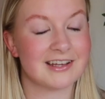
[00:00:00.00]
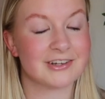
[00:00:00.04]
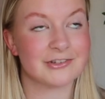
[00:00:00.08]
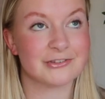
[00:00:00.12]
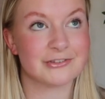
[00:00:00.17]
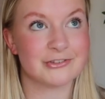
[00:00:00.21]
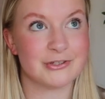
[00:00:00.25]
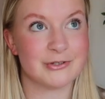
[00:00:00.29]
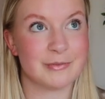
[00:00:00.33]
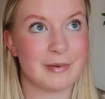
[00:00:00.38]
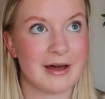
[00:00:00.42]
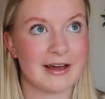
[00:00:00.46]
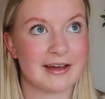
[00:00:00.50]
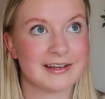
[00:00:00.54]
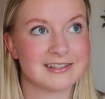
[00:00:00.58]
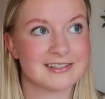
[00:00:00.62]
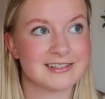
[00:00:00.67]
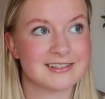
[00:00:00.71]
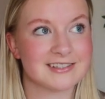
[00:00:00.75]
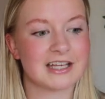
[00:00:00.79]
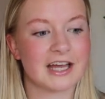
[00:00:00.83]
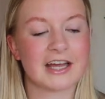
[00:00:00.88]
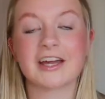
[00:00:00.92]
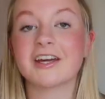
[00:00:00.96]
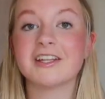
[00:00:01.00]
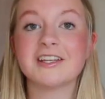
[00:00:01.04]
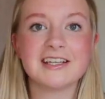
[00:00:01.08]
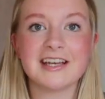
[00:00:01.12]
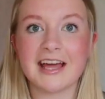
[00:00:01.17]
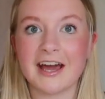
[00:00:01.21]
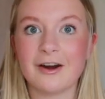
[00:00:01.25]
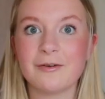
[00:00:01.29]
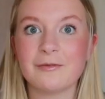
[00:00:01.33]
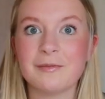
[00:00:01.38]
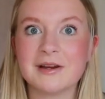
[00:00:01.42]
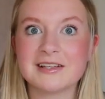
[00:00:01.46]
I got 2 bags. I couldn't
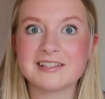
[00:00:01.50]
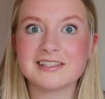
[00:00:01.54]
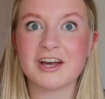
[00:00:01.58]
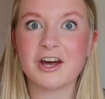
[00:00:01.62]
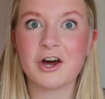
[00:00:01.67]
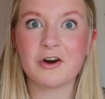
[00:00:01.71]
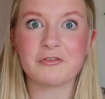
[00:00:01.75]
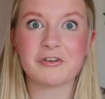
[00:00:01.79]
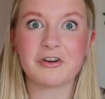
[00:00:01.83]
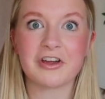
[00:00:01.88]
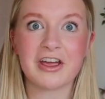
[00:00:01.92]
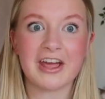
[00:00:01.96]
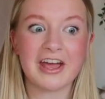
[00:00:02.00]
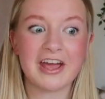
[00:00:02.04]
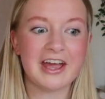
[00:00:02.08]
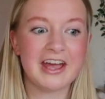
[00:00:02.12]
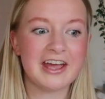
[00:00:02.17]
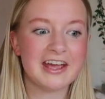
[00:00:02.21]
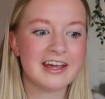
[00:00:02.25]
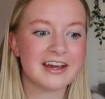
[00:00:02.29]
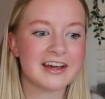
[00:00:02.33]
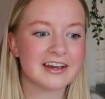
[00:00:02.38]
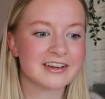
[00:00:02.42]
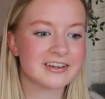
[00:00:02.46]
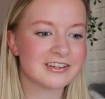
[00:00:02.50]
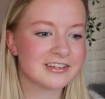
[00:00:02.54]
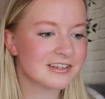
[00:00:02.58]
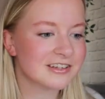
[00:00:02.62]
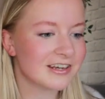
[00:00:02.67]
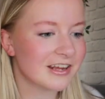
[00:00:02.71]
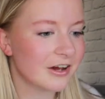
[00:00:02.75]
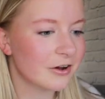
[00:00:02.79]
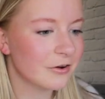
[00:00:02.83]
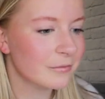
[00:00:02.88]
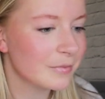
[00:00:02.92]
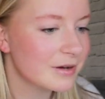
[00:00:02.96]
help myself, okay? I couldn't
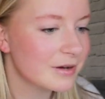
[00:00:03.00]
help